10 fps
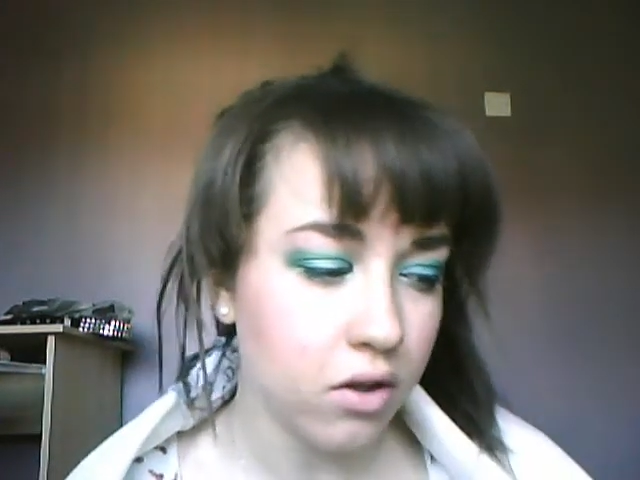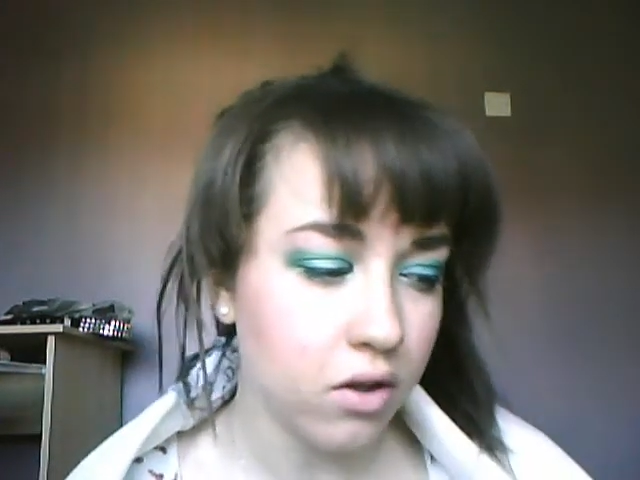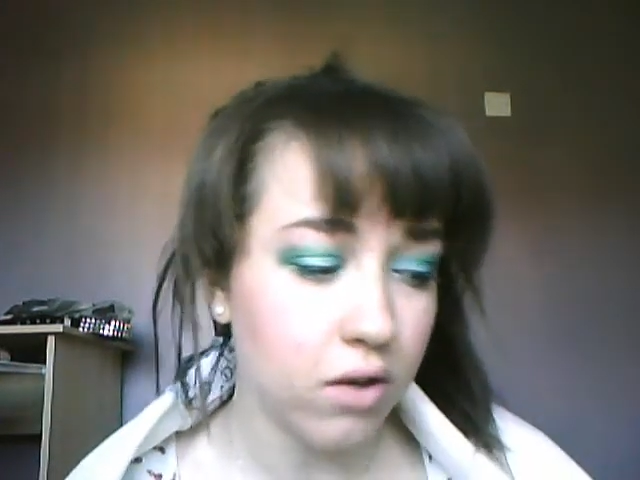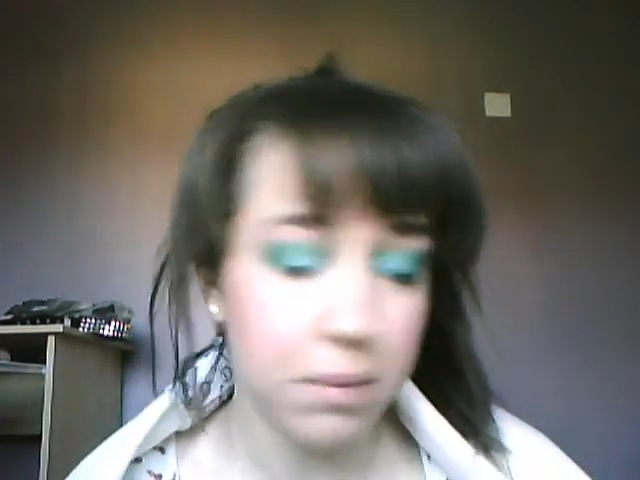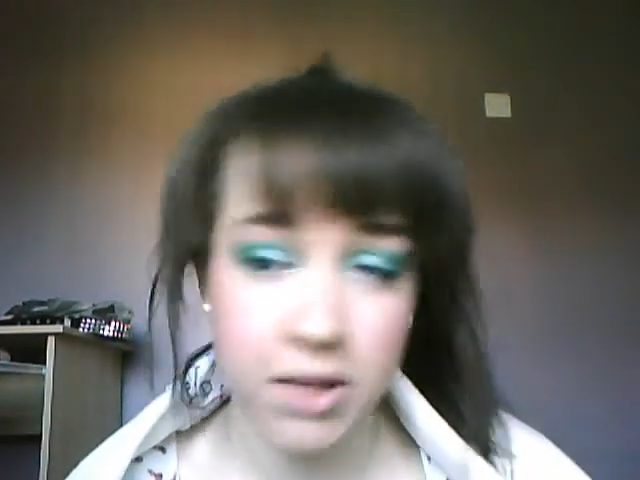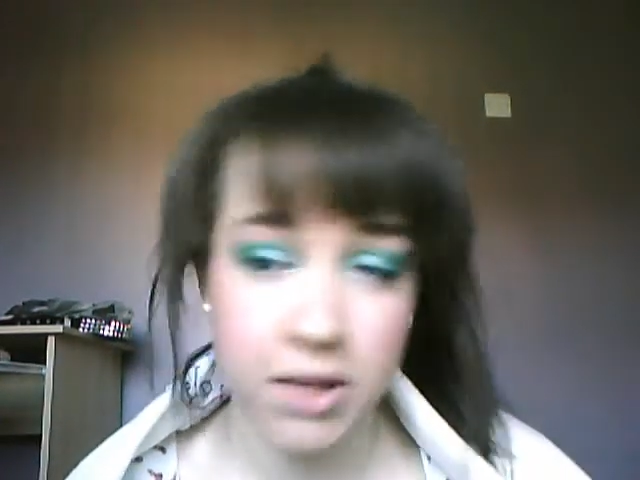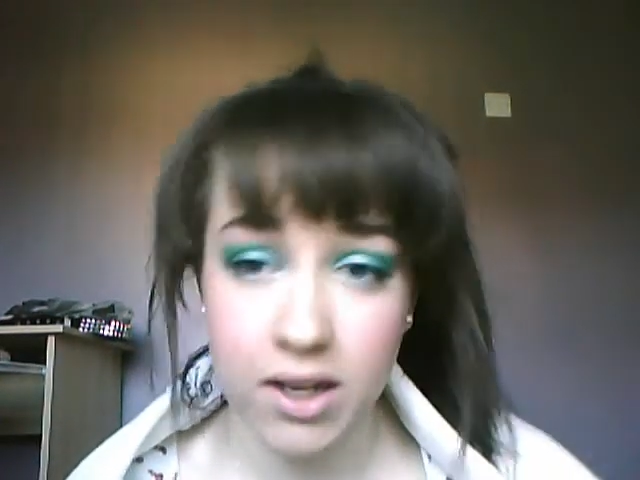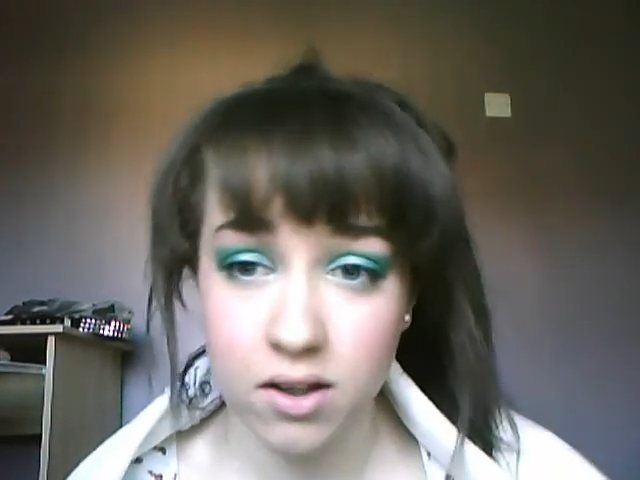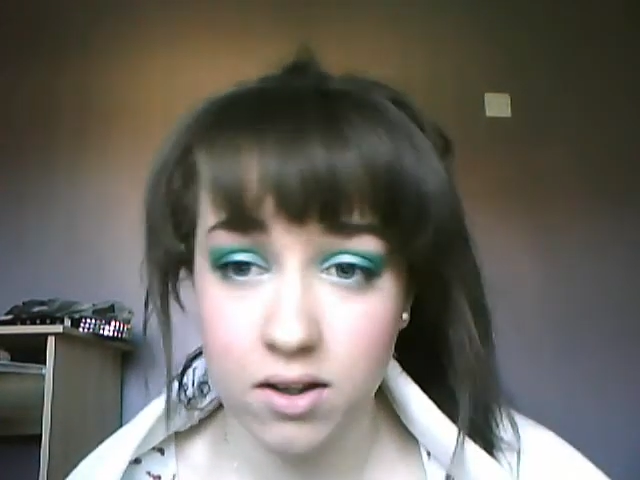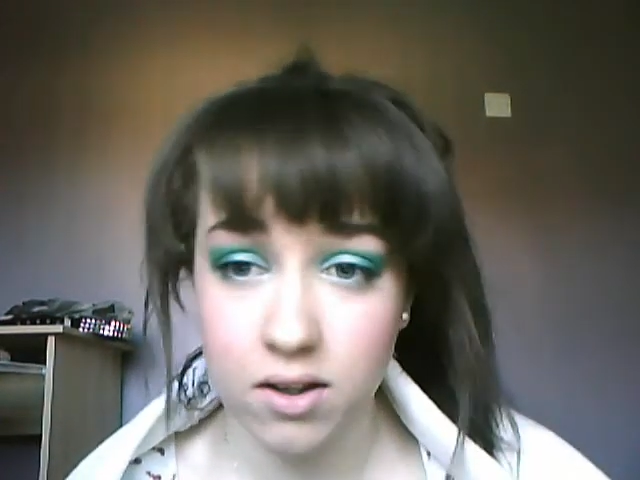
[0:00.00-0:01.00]

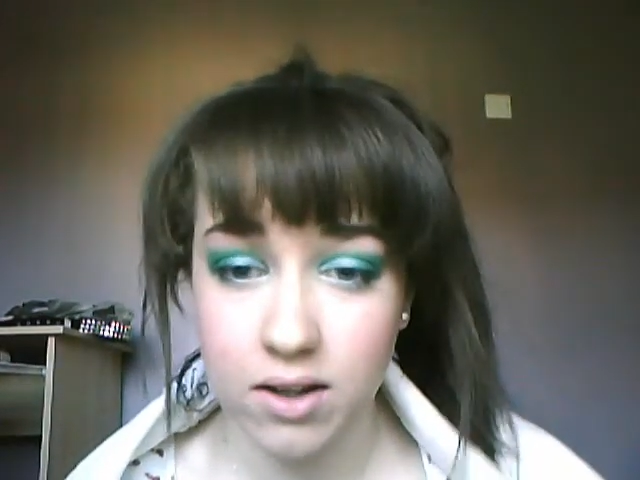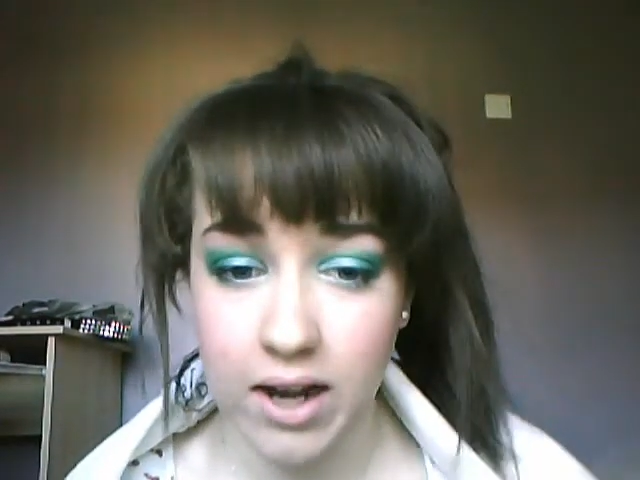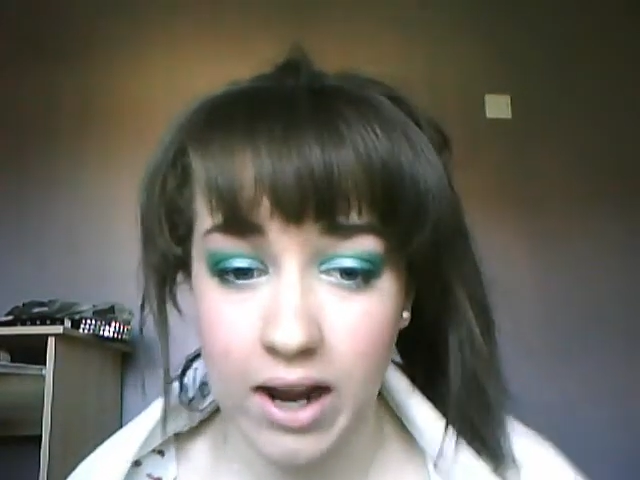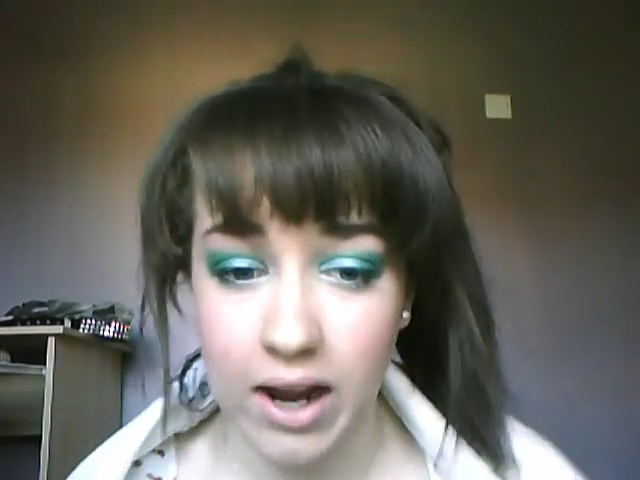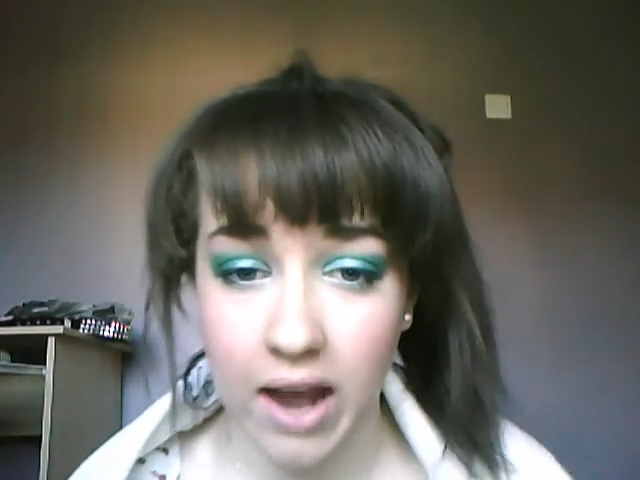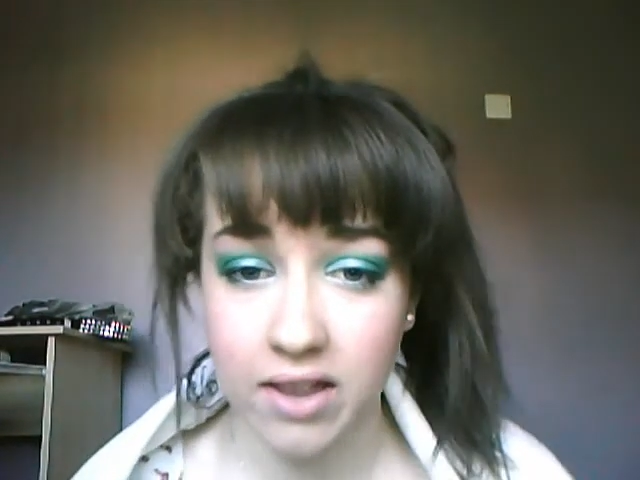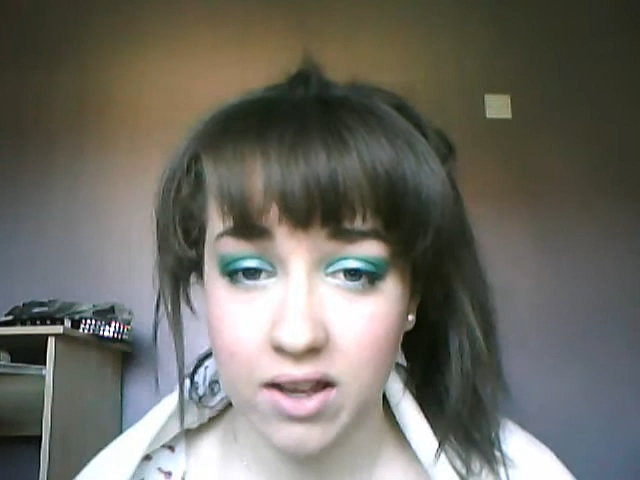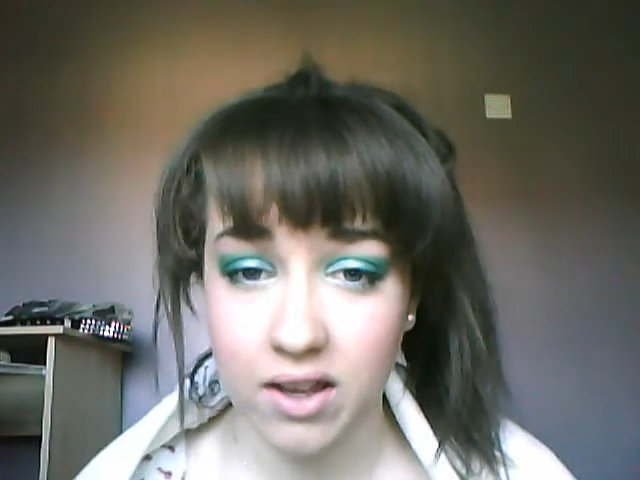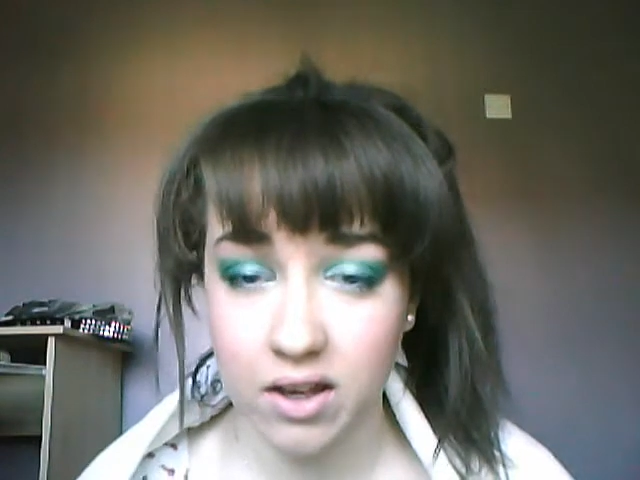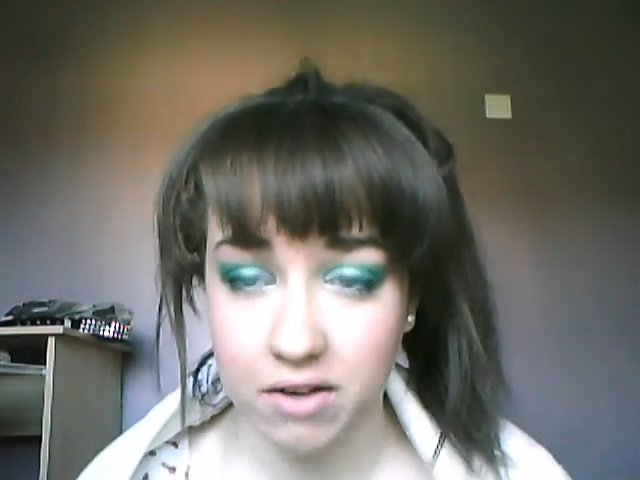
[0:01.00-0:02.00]
lipsticks that I
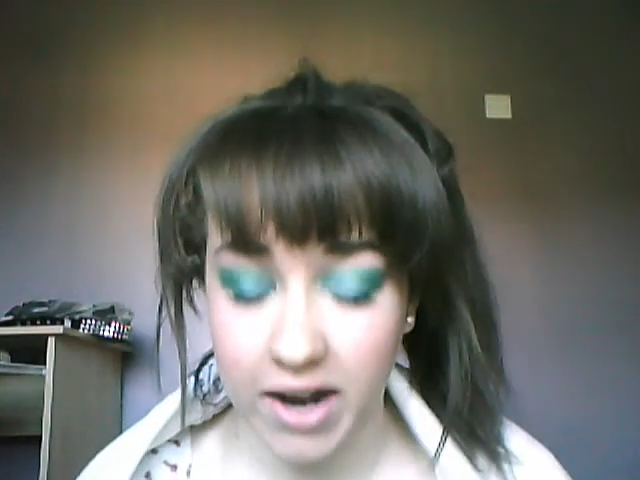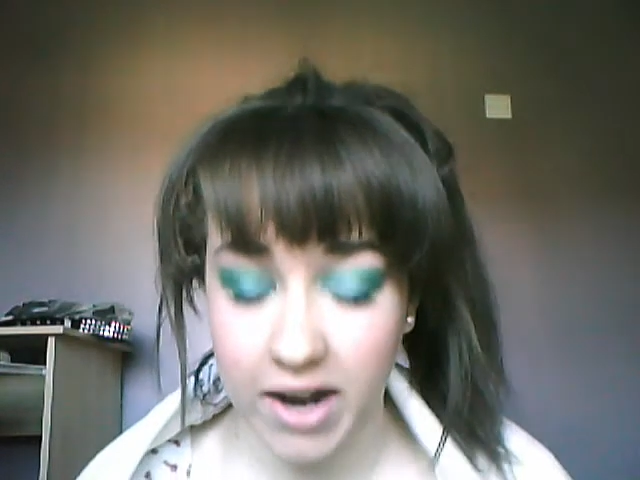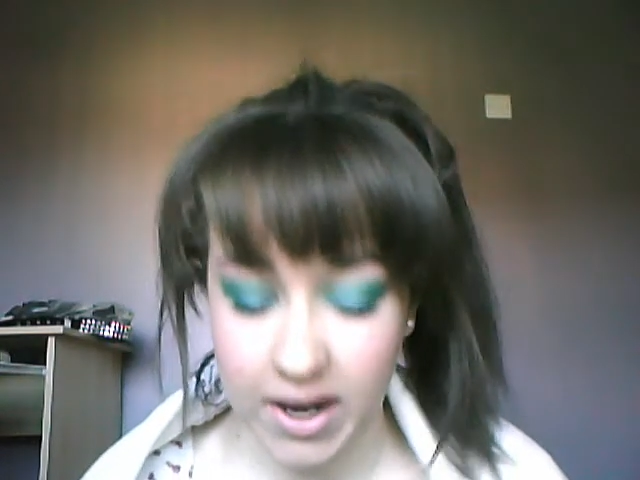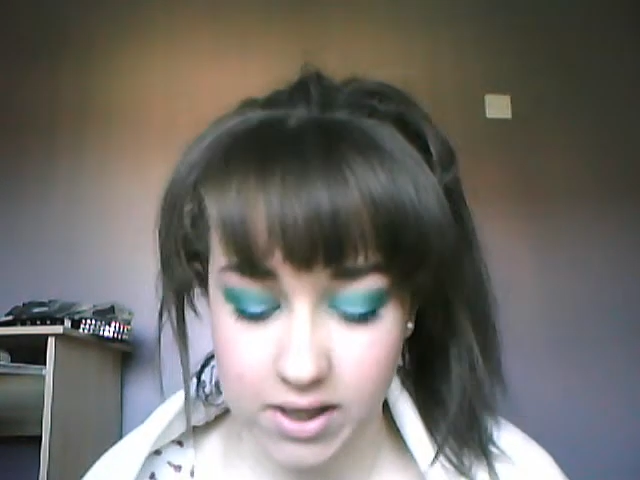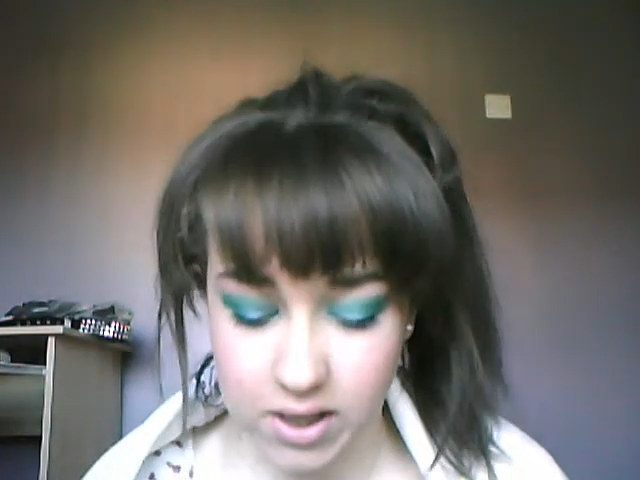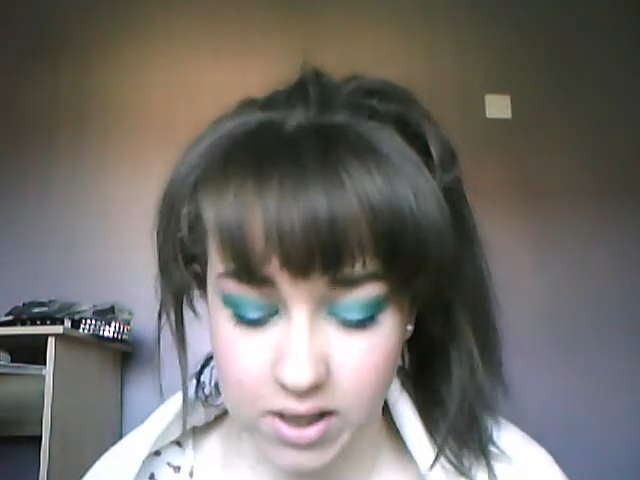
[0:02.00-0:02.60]
think are great.